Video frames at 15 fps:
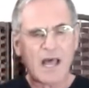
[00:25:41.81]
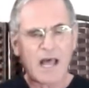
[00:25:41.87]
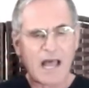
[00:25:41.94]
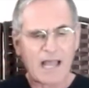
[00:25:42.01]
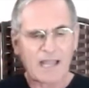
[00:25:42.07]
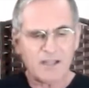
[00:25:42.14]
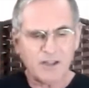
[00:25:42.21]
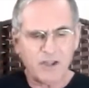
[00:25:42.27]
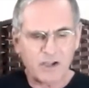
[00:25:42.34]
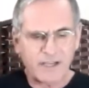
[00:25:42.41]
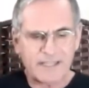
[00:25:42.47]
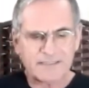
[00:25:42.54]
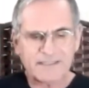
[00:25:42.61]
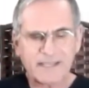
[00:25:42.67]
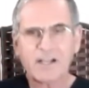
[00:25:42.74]
I look
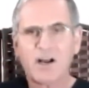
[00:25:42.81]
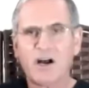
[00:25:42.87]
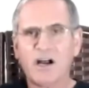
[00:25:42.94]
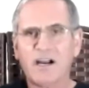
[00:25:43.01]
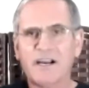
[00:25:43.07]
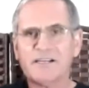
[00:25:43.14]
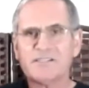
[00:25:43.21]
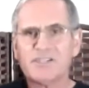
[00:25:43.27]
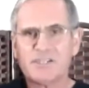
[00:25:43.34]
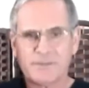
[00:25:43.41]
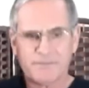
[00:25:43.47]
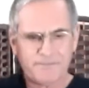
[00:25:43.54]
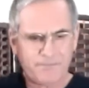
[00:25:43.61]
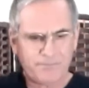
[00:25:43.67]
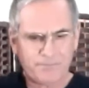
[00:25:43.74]
at the cards
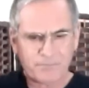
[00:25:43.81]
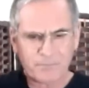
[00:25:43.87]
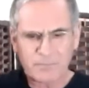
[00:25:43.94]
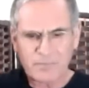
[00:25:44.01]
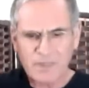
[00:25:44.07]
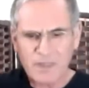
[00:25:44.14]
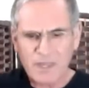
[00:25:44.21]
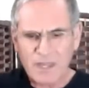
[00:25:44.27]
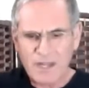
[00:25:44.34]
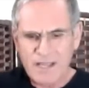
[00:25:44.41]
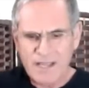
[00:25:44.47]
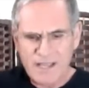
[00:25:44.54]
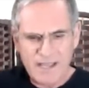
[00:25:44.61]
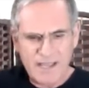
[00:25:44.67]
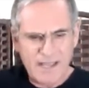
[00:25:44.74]

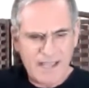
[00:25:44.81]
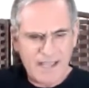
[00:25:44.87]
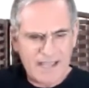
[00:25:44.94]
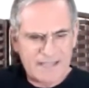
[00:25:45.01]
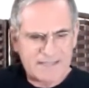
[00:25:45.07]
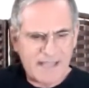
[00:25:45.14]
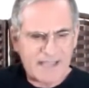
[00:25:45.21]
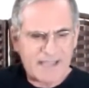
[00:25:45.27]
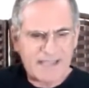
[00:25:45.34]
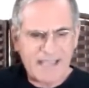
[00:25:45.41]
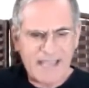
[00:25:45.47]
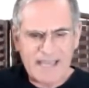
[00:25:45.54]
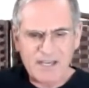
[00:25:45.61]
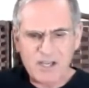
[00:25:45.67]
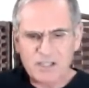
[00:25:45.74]
and I
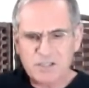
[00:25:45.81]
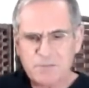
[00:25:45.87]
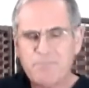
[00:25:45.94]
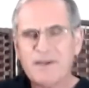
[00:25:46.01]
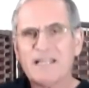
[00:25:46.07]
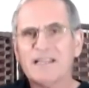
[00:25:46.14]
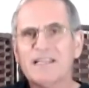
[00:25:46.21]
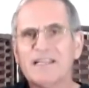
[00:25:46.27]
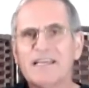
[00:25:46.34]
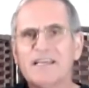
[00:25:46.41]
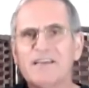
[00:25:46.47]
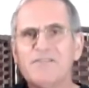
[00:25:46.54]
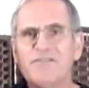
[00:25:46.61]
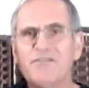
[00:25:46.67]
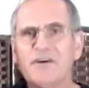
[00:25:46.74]
cannot
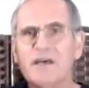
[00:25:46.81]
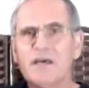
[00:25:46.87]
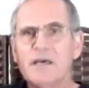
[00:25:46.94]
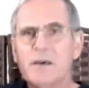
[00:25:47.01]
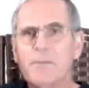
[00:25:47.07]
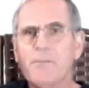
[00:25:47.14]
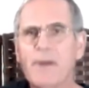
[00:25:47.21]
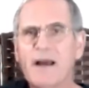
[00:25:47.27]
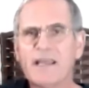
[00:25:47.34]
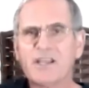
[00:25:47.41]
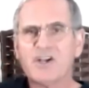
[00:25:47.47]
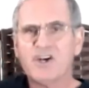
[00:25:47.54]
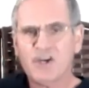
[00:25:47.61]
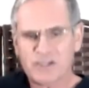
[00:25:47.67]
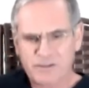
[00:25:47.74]
believe my
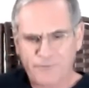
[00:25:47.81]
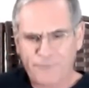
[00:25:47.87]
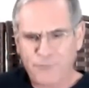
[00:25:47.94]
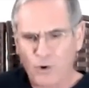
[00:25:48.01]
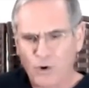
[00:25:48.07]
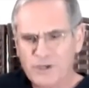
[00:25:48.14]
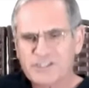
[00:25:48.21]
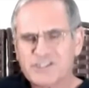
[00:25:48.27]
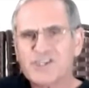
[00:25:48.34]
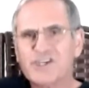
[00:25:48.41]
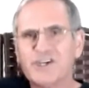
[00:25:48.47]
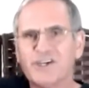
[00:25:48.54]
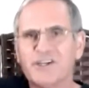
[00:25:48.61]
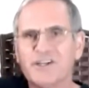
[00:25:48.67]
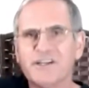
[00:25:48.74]
good
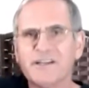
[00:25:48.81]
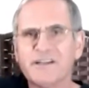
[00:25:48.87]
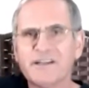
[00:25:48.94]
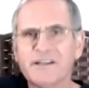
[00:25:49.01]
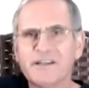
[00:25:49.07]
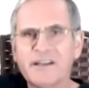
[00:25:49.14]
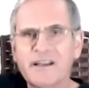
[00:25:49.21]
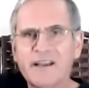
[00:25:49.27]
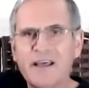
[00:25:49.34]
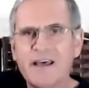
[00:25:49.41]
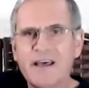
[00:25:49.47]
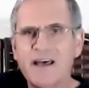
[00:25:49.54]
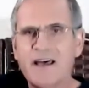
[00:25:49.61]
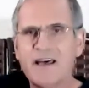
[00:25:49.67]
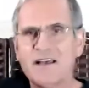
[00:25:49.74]
fortune.
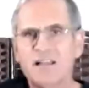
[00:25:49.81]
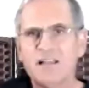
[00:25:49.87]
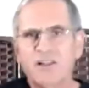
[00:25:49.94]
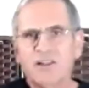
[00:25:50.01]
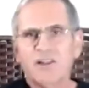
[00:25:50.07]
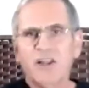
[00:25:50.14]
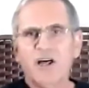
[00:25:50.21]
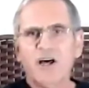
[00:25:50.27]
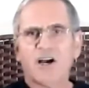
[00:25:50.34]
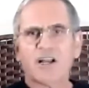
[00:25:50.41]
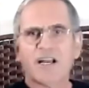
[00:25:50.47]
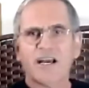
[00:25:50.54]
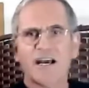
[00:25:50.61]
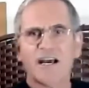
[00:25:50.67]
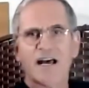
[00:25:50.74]
Look,
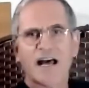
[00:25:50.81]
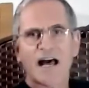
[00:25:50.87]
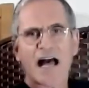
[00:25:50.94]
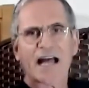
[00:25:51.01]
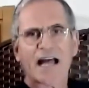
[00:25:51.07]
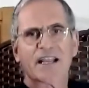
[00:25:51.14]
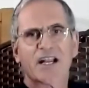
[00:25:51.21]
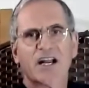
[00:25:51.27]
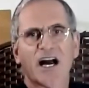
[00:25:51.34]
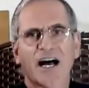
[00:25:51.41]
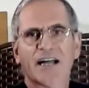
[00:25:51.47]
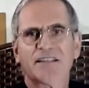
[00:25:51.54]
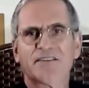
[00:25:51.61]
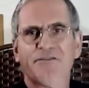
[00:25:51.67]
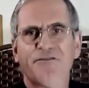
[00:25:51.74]
I
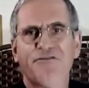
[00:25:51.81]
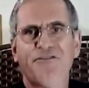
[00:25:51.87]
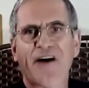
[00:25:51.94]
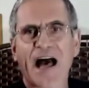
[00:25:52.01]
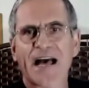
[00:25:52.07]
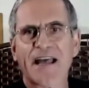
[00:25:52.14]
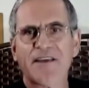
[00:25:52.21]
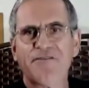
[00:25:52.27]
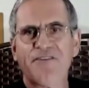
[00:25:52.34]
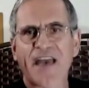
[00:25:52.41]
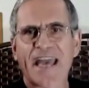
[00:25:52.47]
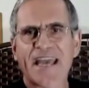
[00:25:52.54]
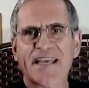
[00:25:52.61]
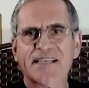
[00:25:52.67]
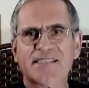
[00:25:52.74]
got 5
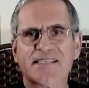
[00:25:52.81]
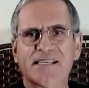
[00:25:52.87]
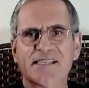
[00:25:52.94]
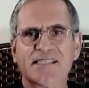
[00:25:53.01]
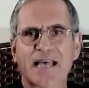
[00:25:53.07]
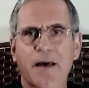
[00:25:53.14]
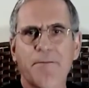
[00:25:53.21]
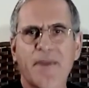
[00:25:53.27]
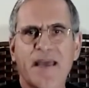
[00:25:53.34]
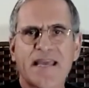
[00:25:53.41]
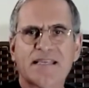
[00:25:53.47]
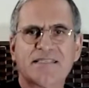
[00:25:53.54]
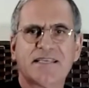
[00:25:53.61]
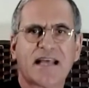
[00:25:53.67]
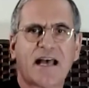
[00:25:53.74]
aces.
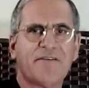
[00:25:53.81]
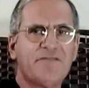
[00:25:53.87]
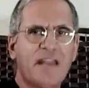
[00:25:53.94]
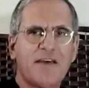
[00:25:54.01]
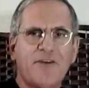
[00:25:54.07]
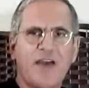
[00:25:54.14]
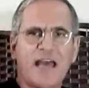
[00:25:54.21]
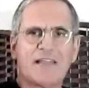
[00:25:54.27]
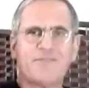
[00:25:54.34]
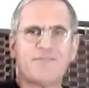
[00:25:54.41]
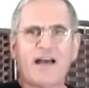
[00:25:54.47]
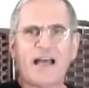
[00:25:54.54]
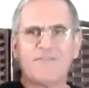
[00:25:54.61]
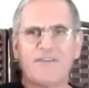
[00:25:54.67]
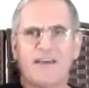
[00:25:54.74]
Amazing. I've never had
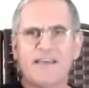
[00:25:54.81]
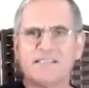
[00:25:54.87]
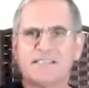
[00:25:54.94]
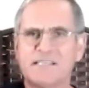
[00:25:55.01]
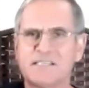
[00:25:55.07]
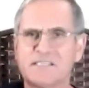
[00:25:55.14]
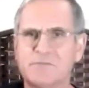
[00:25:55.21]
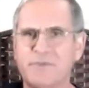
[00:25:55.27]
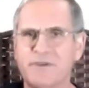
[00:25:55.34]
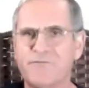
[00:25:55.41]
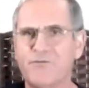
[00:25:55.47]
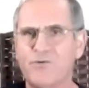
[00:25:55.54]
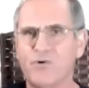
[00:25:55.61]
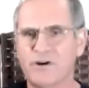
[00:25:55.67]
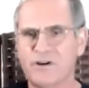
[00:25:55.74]
5 aces
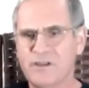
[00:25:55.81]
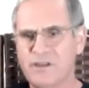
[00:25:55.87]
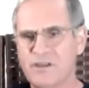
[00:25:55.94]
before.